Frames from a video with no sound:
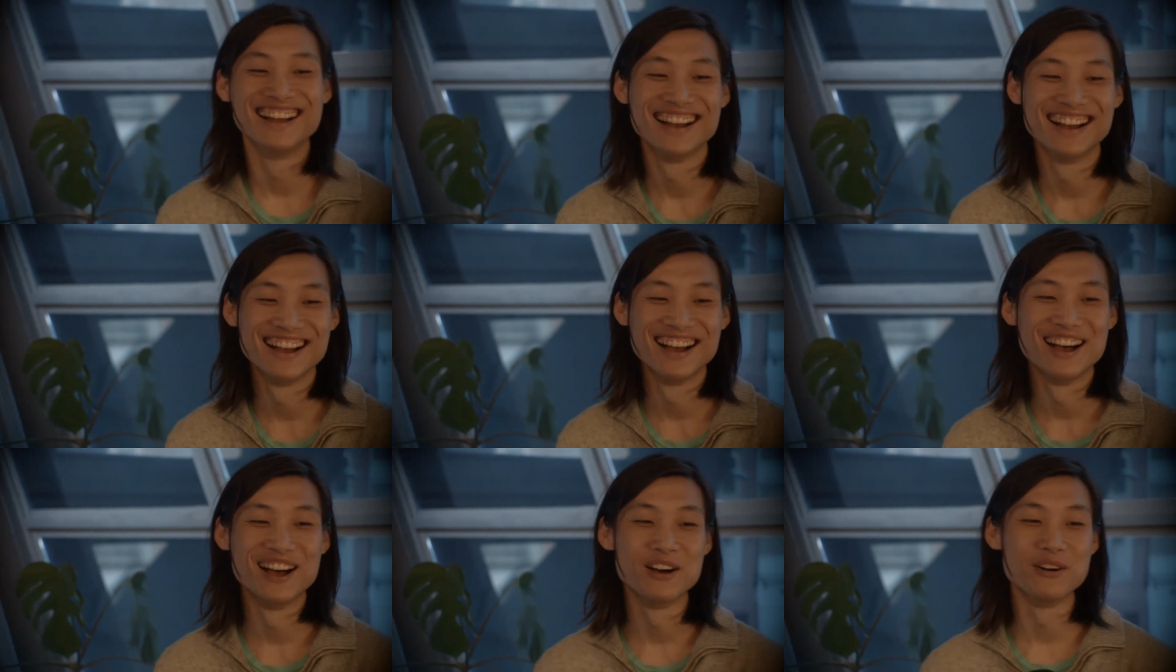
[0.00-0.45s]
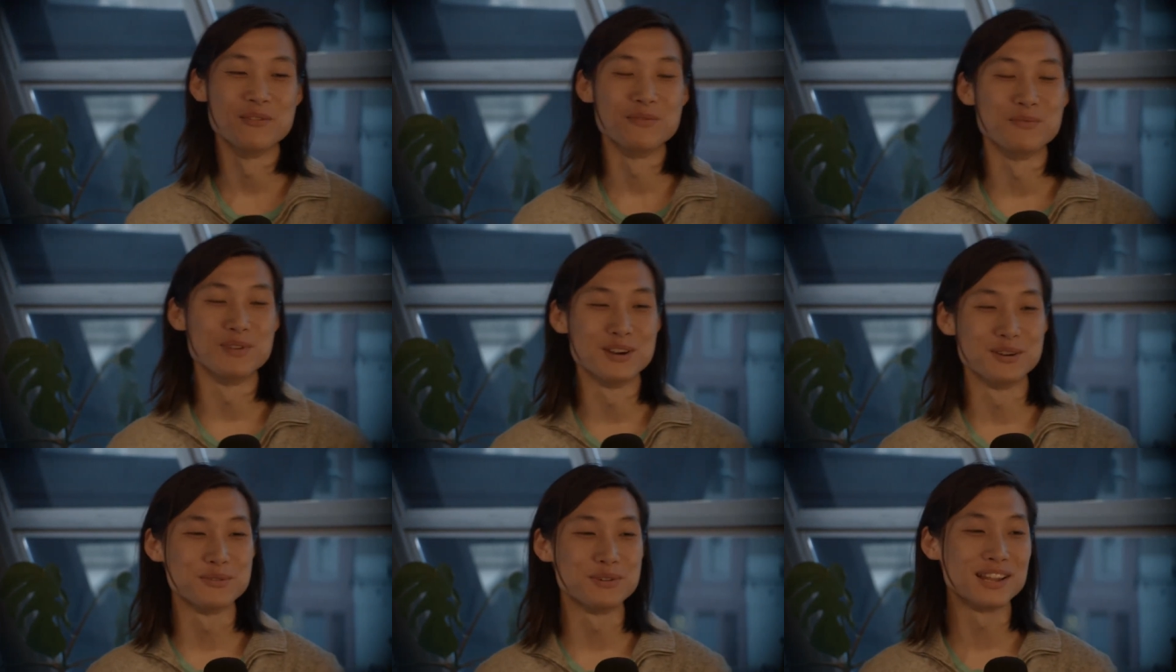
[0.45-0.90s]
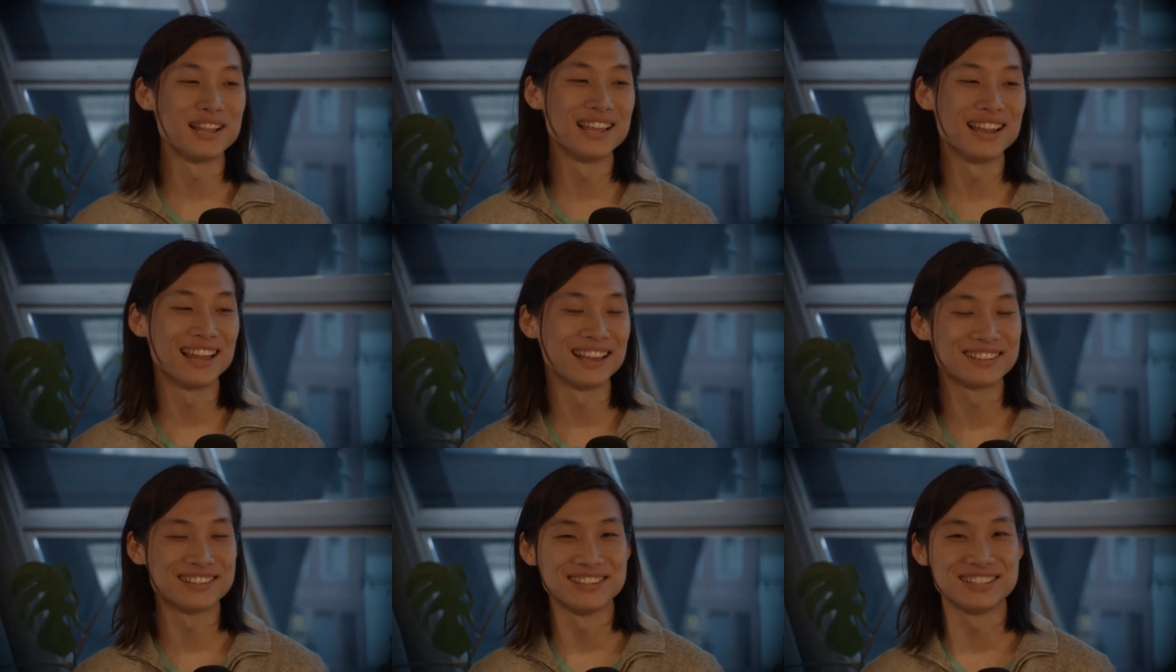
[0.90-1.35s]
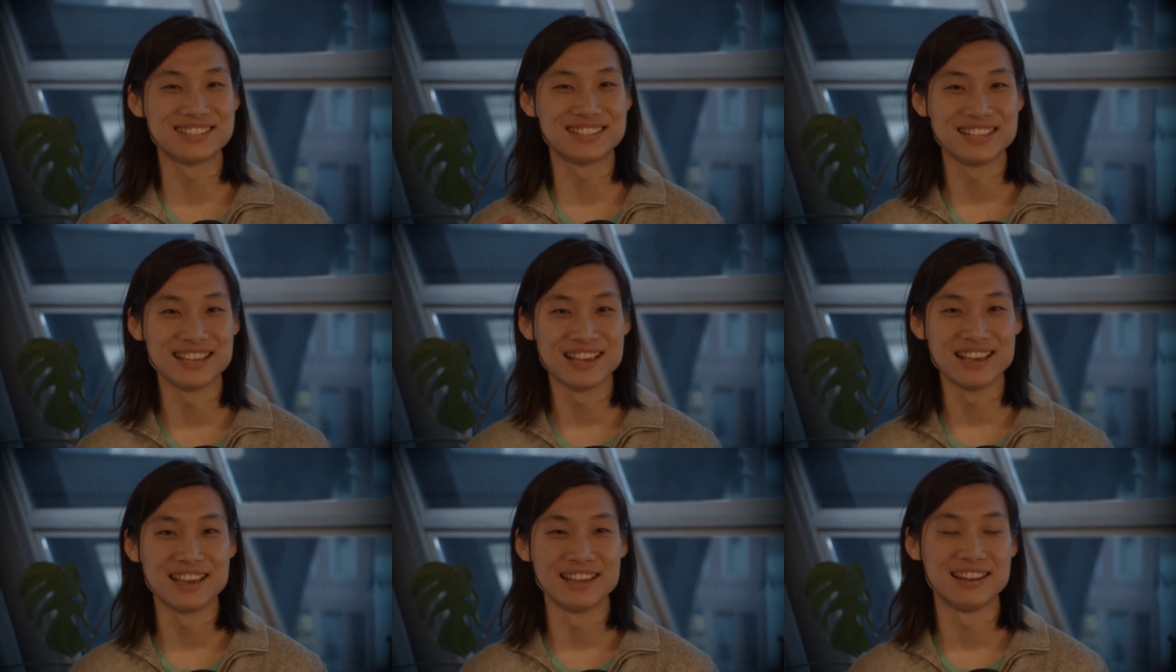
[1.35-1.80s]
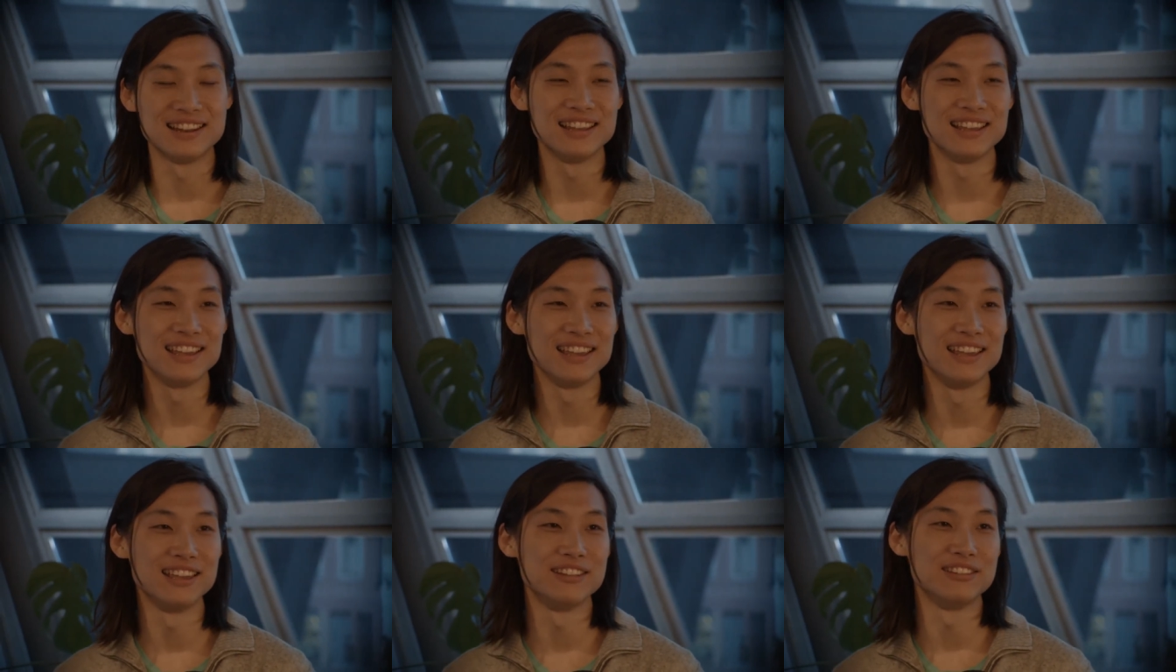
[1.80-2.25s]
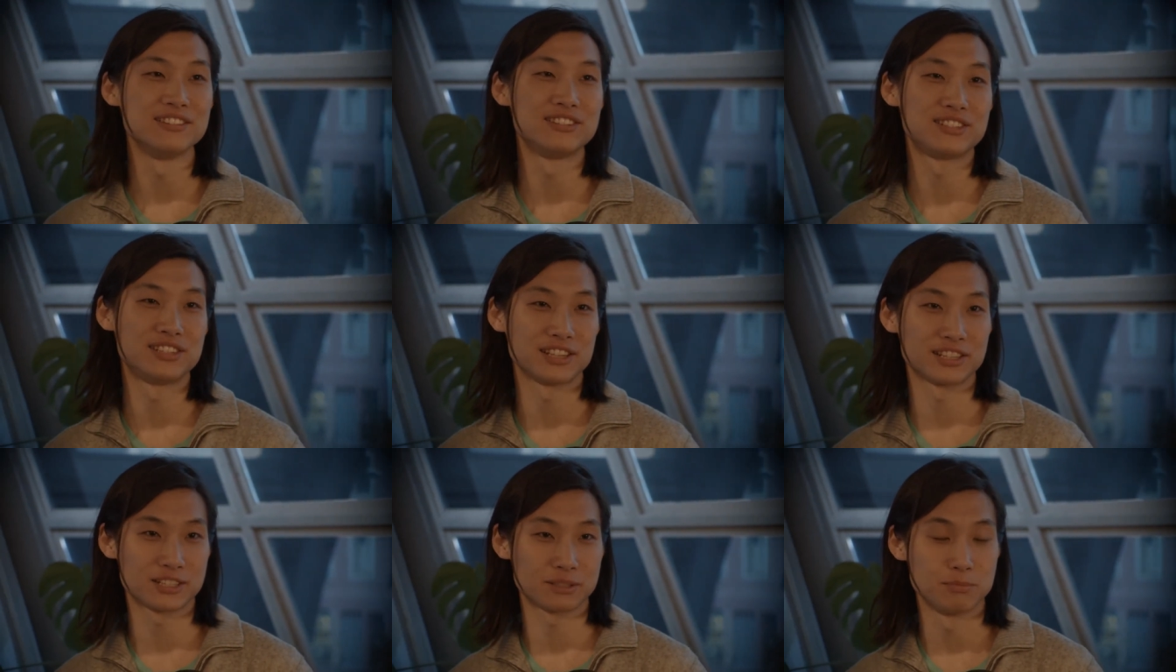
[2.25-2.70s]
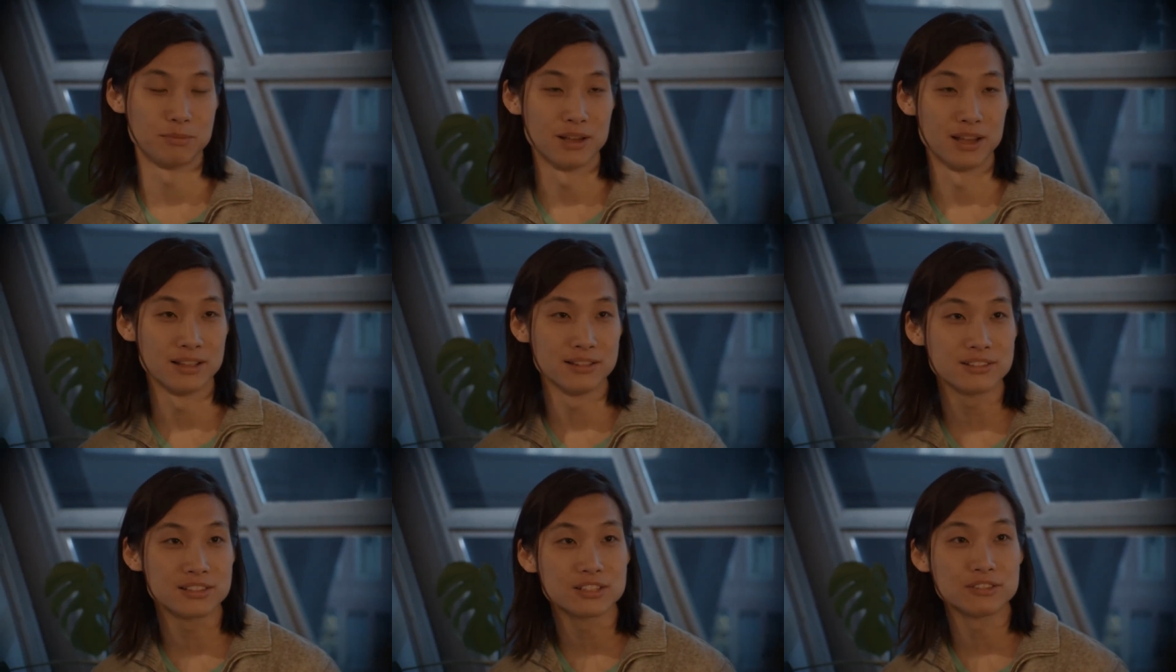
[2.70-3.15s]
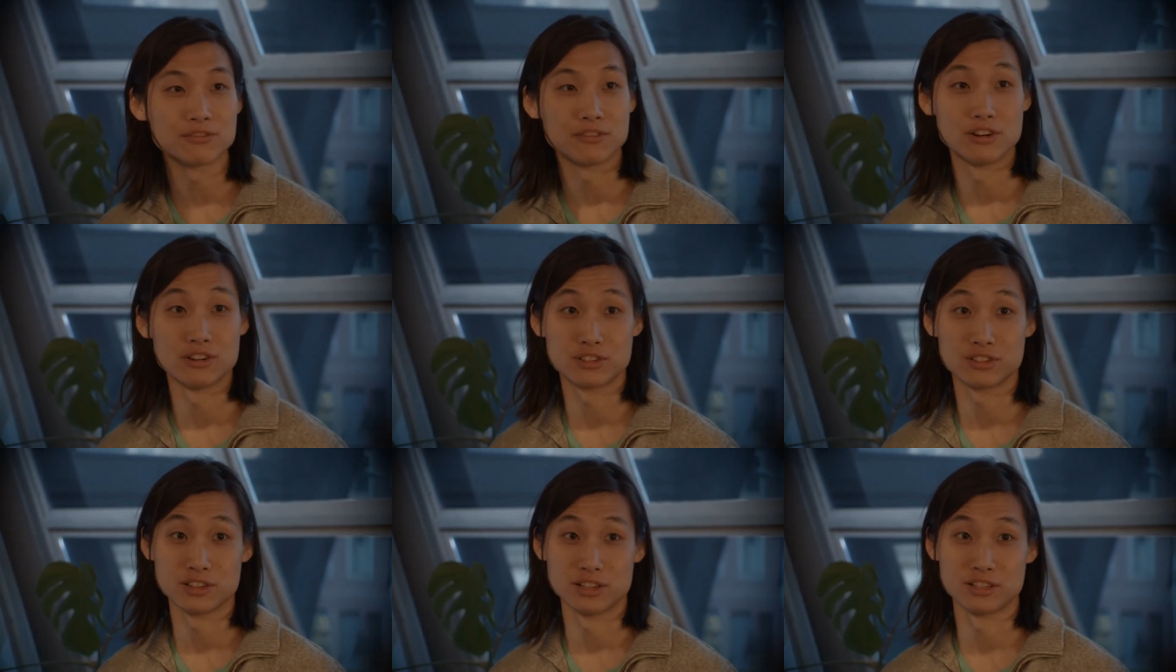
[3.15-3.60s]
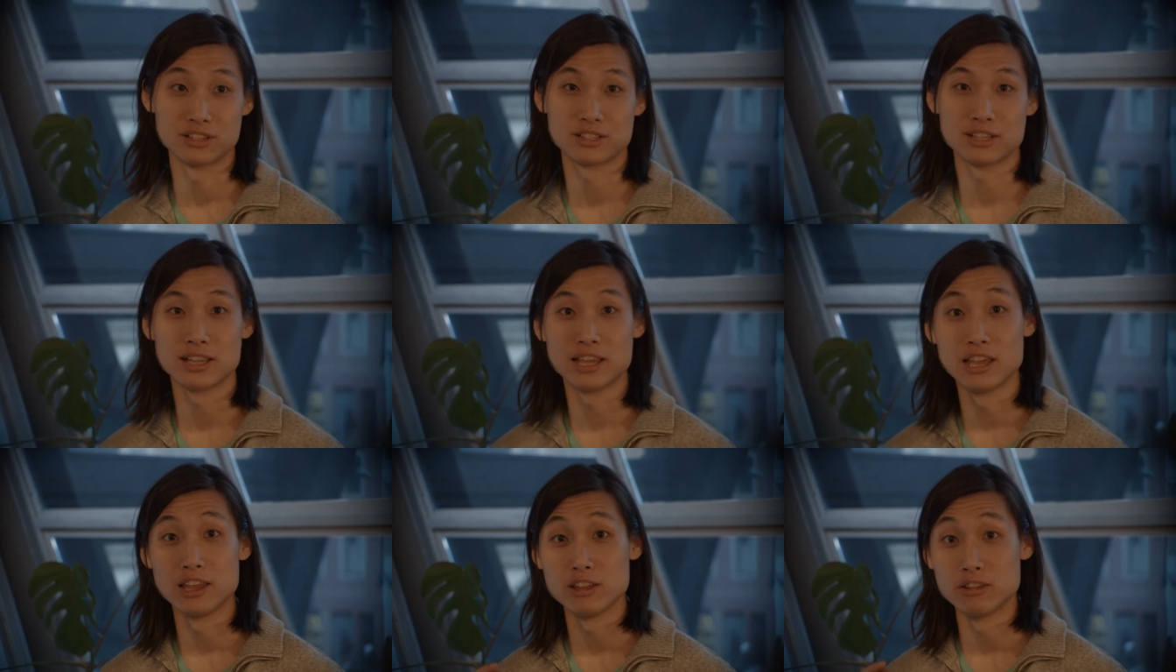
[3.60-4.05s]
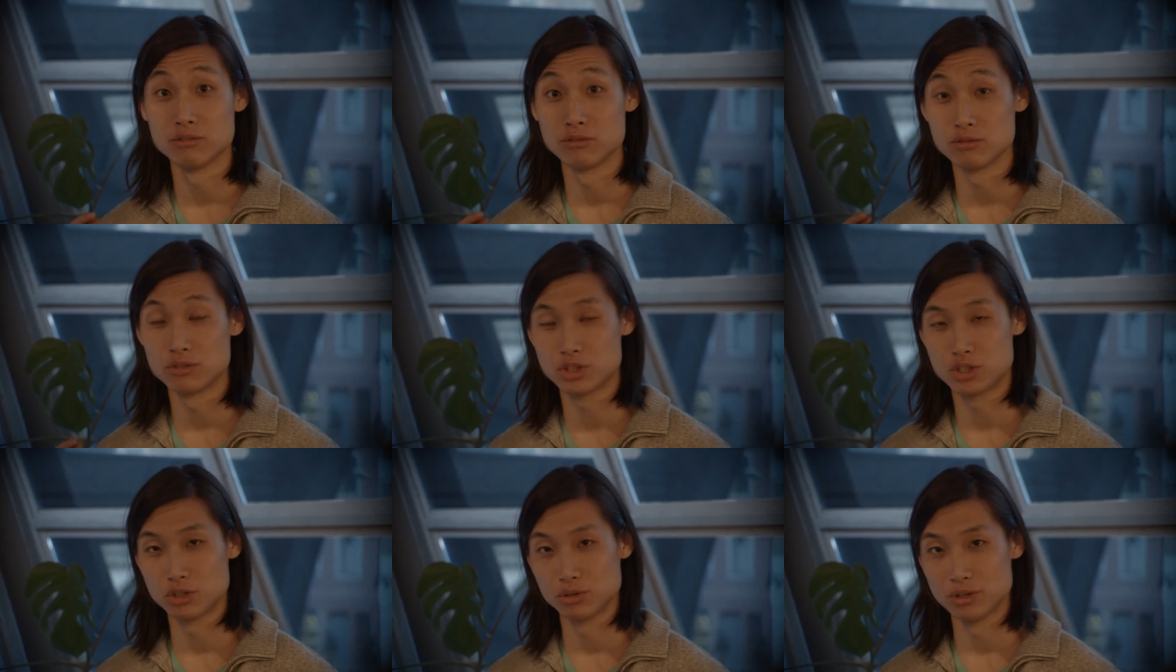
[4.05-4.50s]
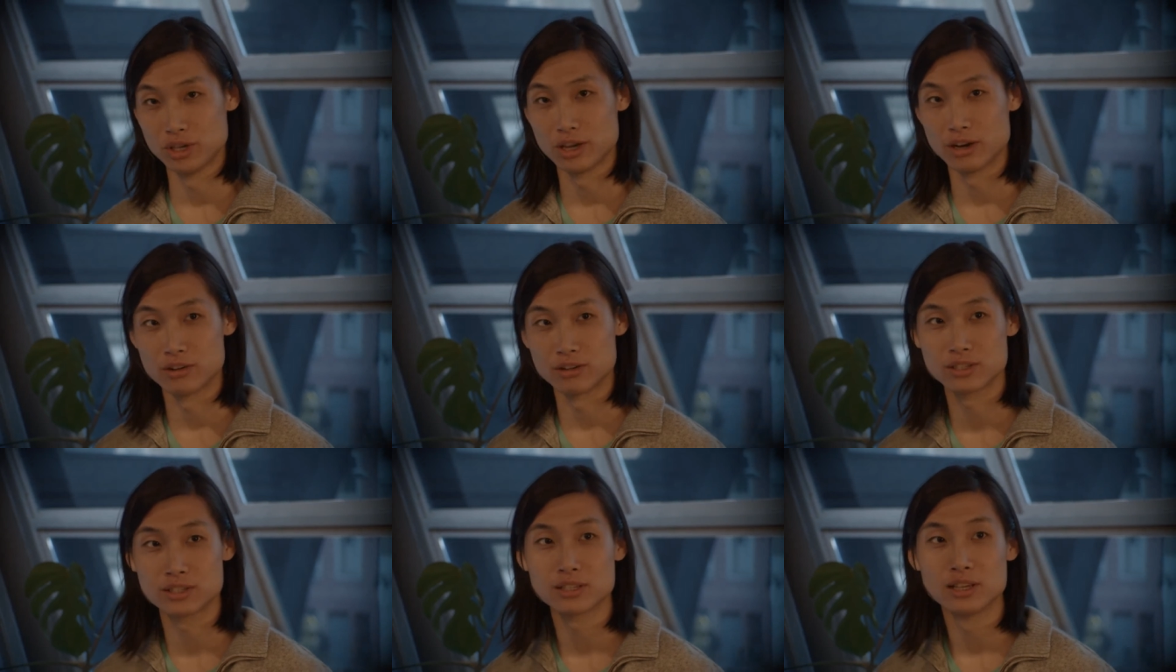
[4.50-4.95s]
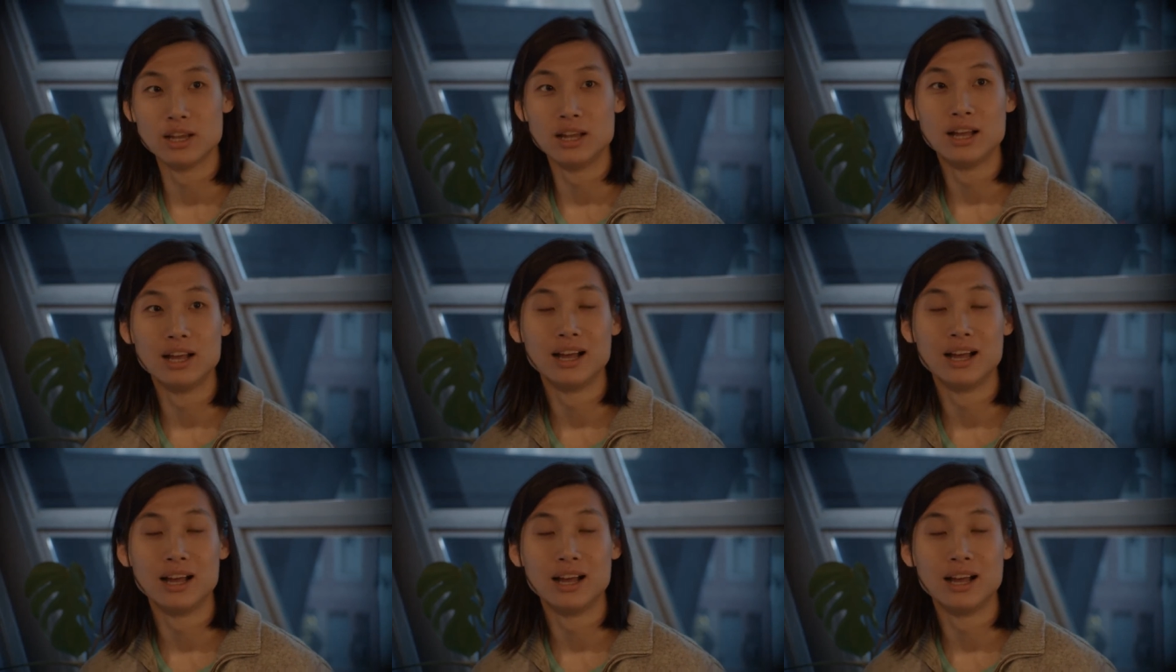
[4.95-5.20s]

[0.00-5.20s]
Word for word: uh, where would I like to see it? In six months versus in two years.